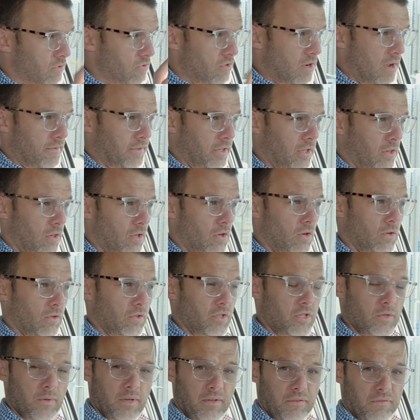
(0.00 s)
Driving
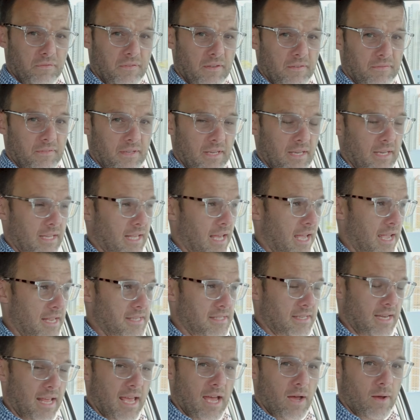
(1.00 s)
along, doing 50 k's
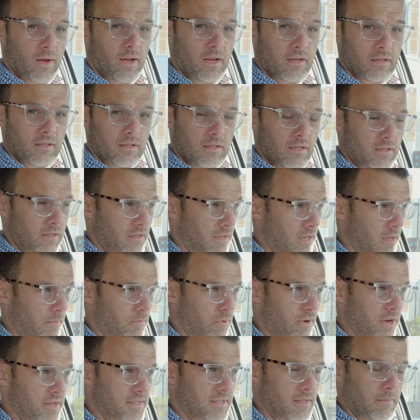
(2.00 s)
an hour, I
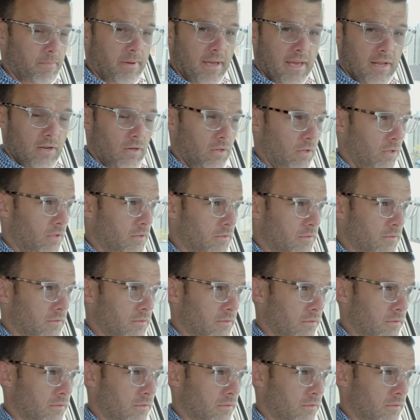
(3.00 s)
press the pedal,